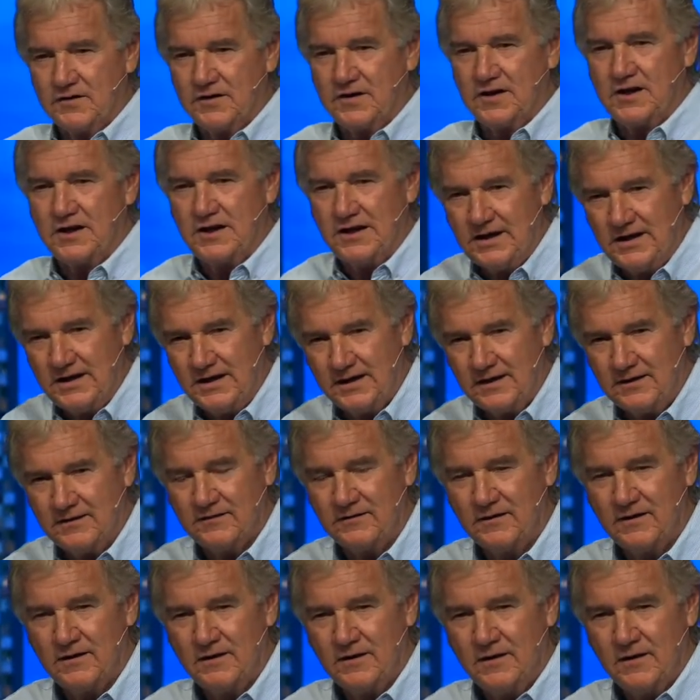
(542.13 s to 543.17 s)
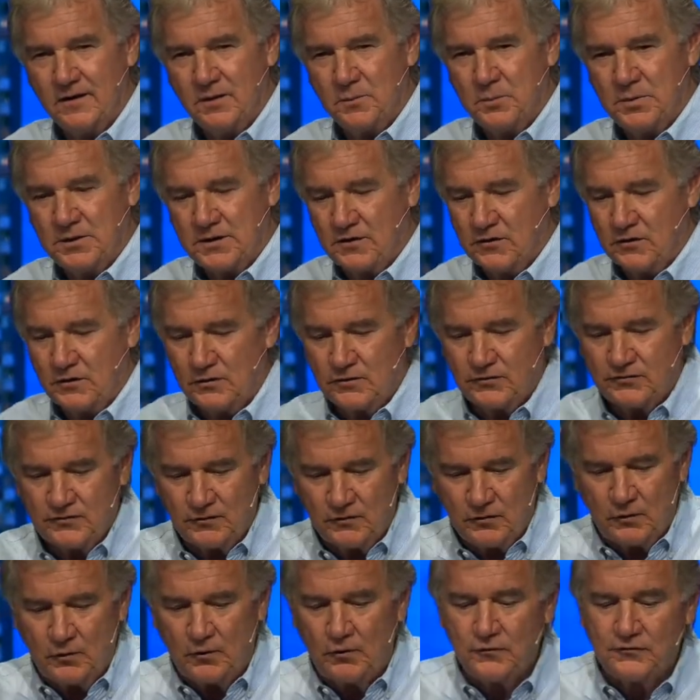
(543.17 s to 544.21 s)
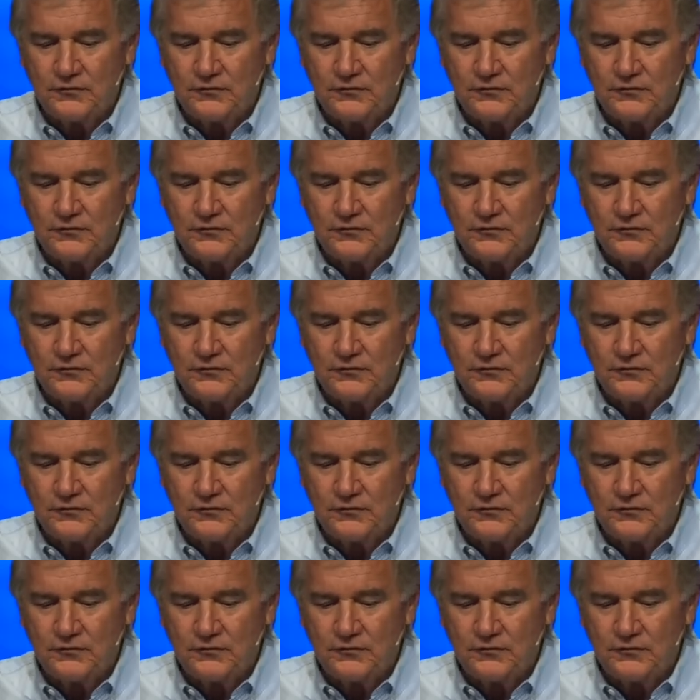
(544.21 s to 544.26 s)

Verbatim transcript: heed because all